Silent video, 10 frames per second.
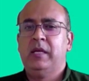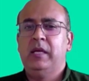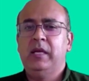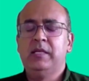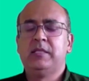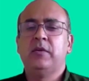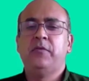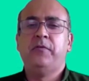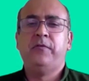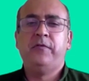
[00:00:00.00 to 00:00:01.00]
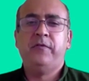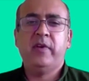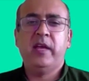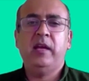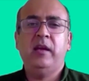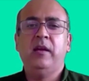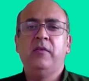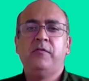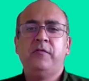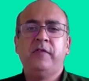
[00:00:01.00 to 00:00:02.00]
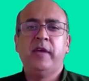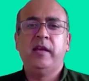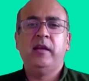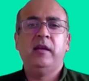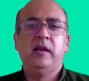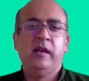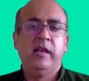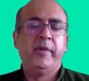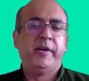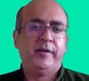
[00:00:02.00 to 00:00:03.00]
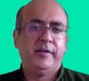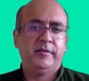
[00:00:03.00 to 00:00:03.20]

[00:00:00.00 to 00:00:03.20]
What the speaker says: is very, very limited.